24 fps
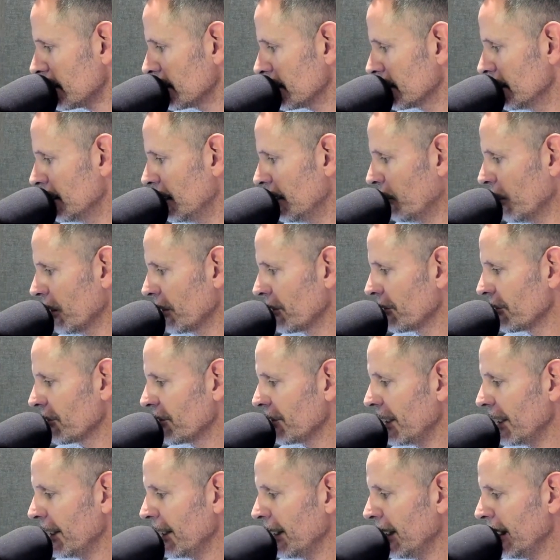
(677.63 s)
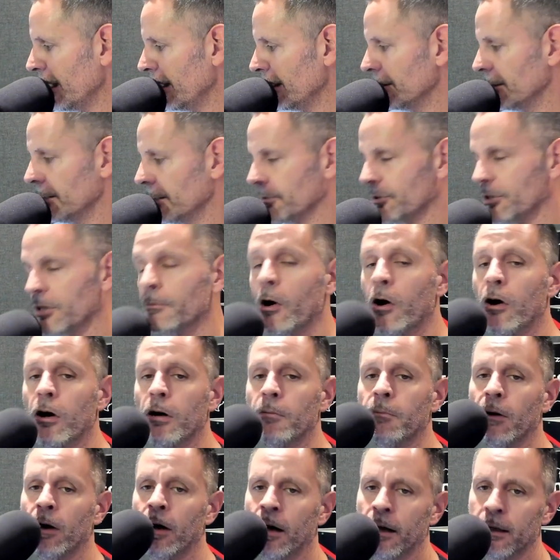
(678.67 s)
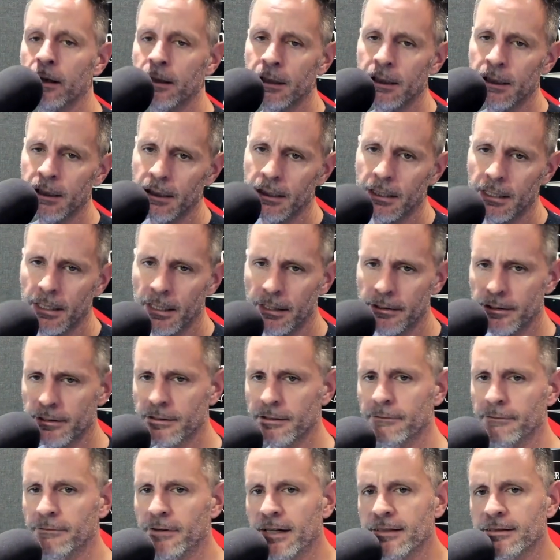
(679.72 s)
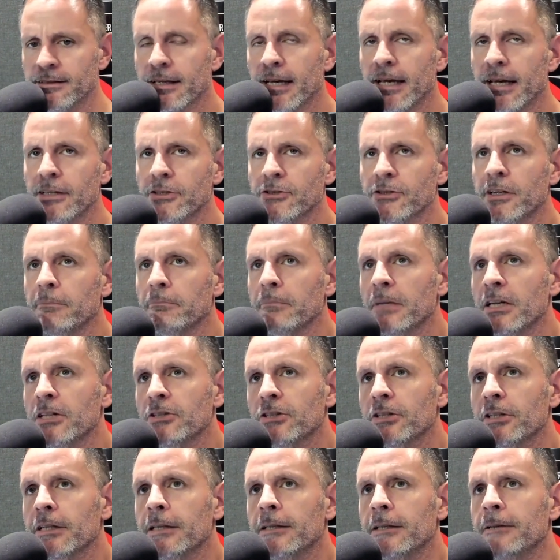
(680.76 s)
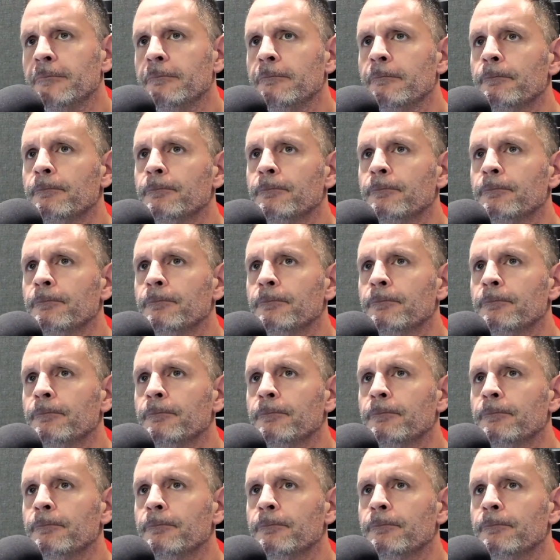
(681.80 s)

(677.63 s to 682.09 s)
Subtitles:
one other thought I had, Jim Harbaugh in this investigation in Michigan.